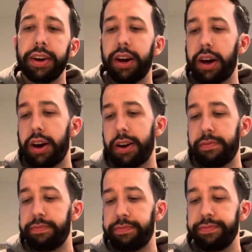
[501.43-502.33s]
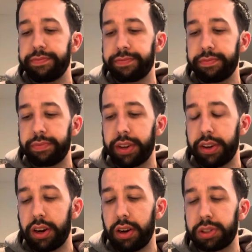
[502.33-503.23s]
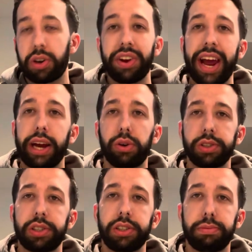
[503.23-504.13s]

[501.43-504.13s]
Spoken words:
what's called angles.